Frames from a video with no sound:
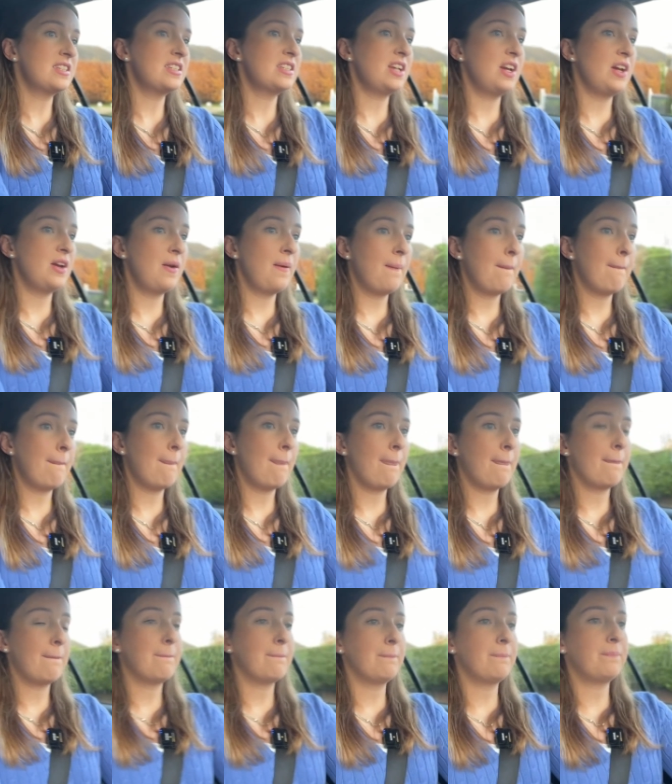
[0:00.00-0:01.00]
so
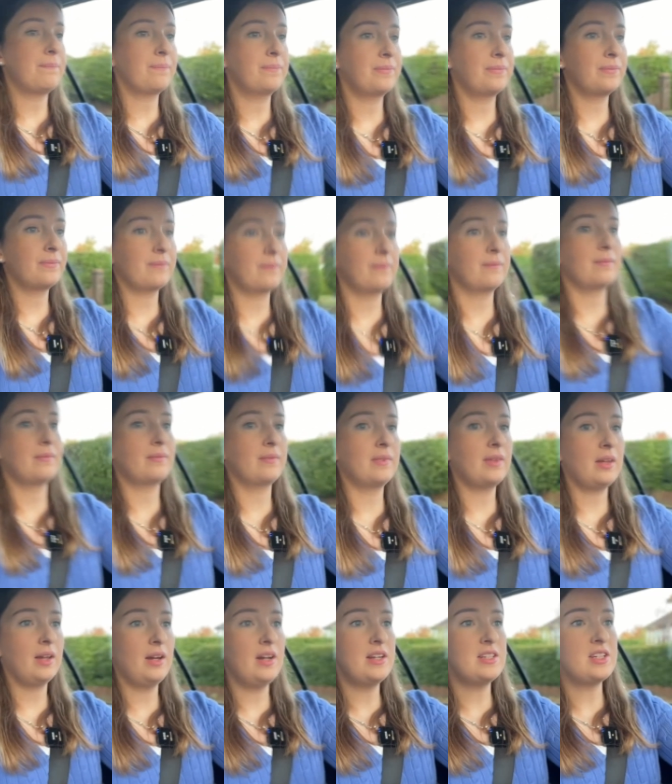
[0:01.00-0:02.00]

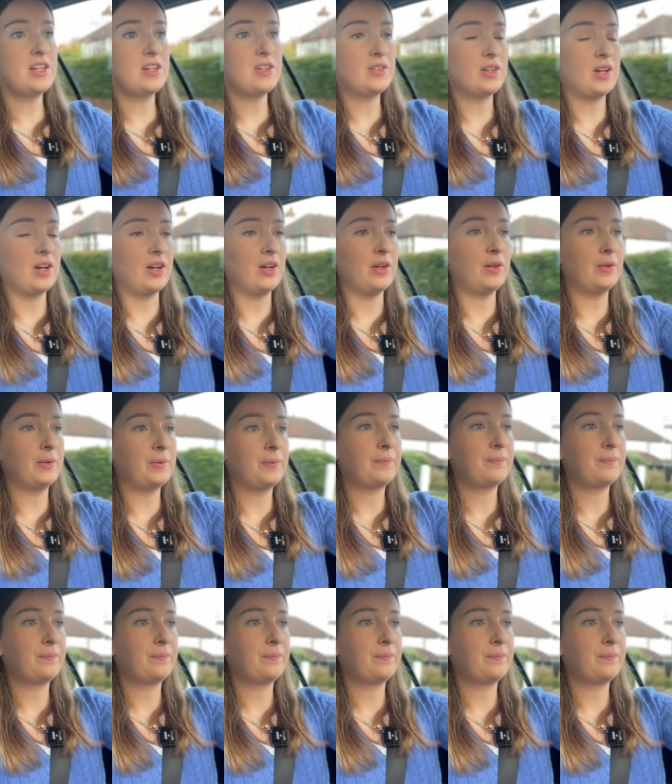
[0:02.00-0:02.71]
I don't know,